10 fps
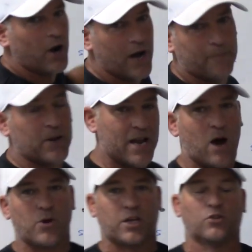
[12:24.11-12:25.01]
it up, and
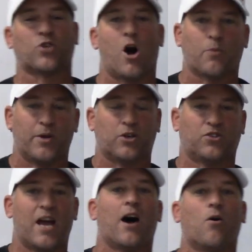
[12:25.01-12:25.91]
now we can talk because
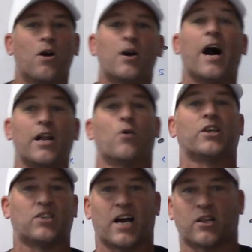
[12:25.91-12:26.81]
now I know
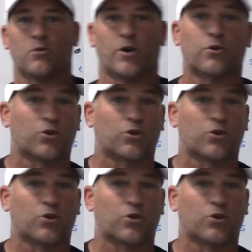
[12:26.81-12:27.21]
exactly what you're